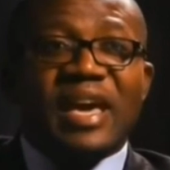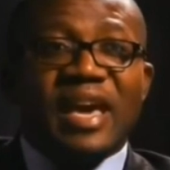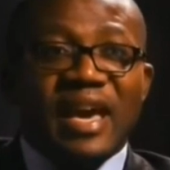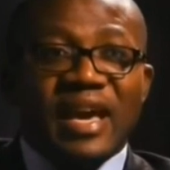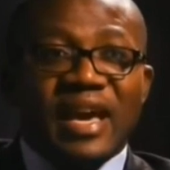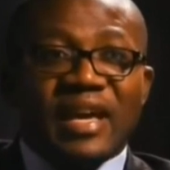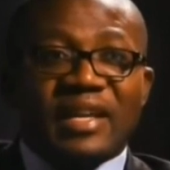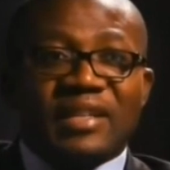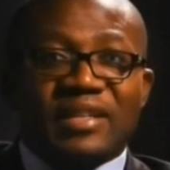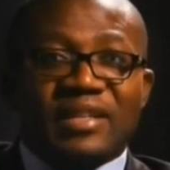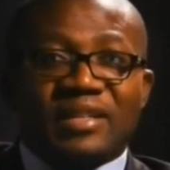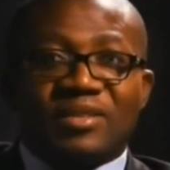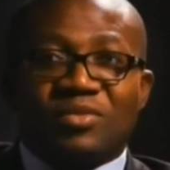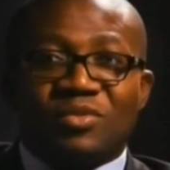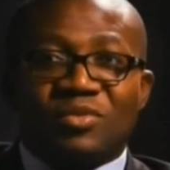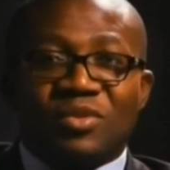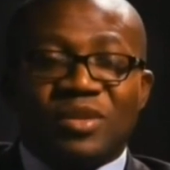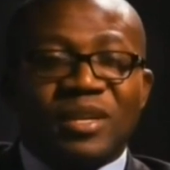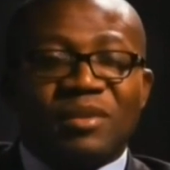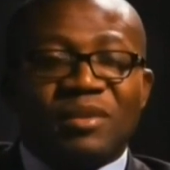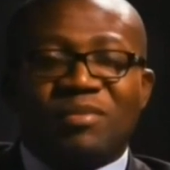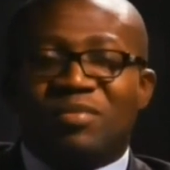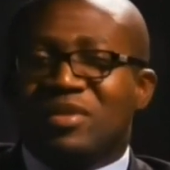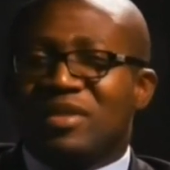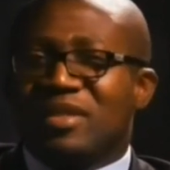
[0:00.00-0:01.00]
and we
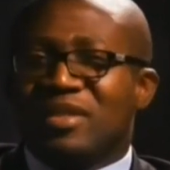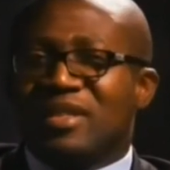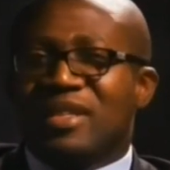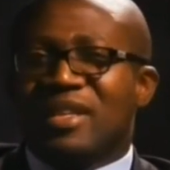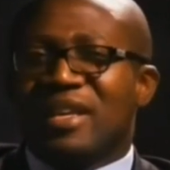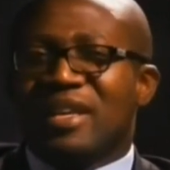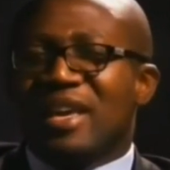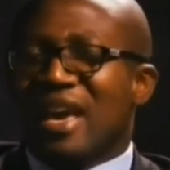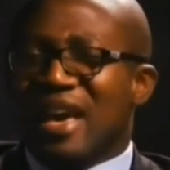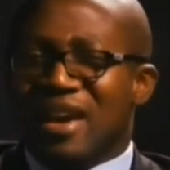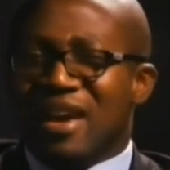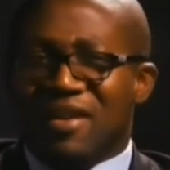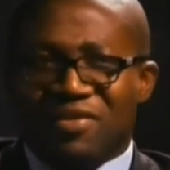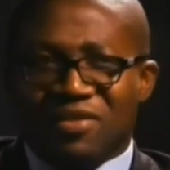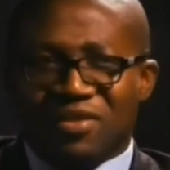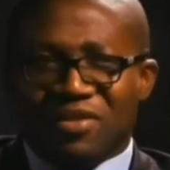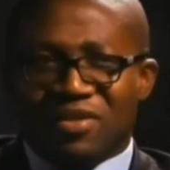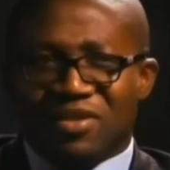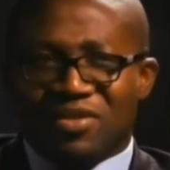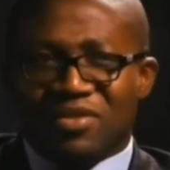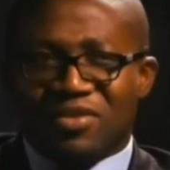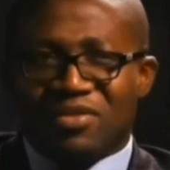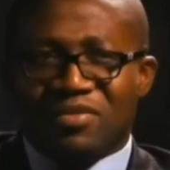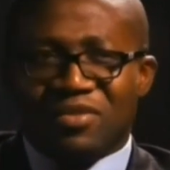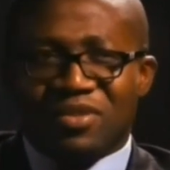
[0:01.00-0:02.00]
are putting
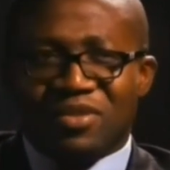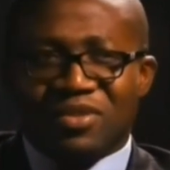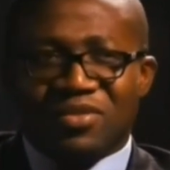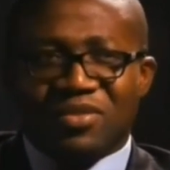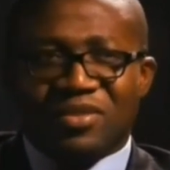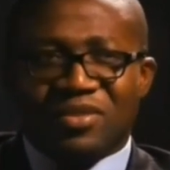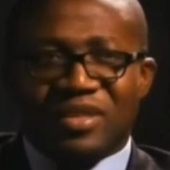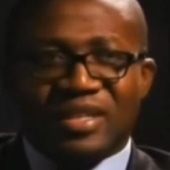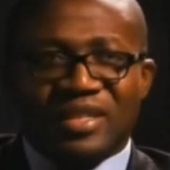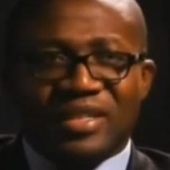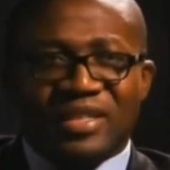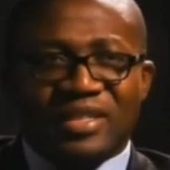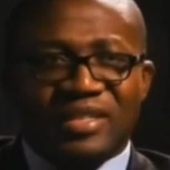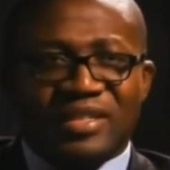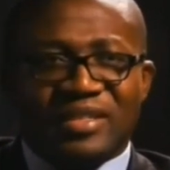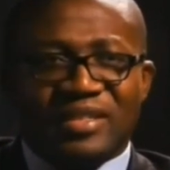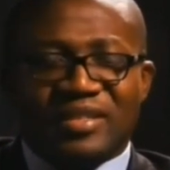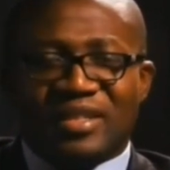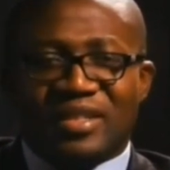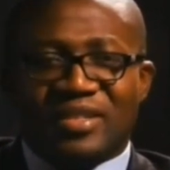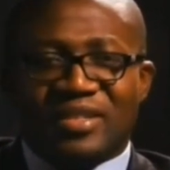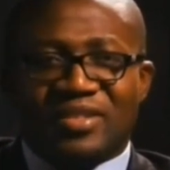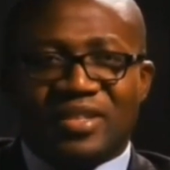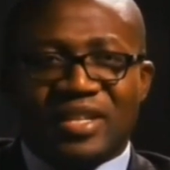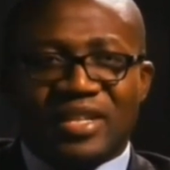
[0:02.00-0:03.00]
efforts to make sure that it is
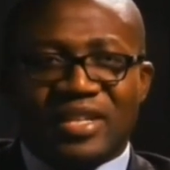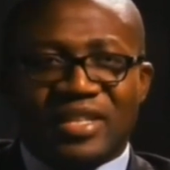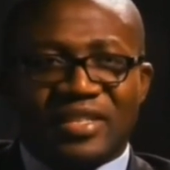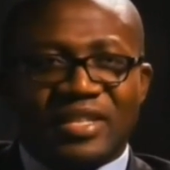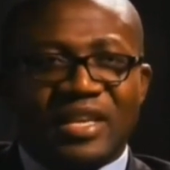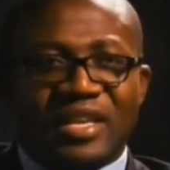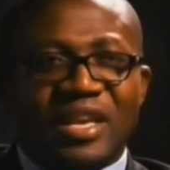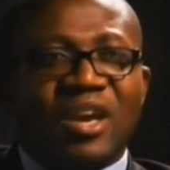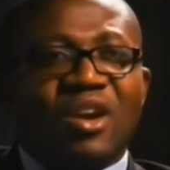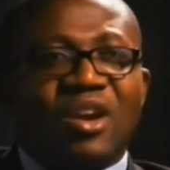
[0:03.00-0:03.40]
addressed.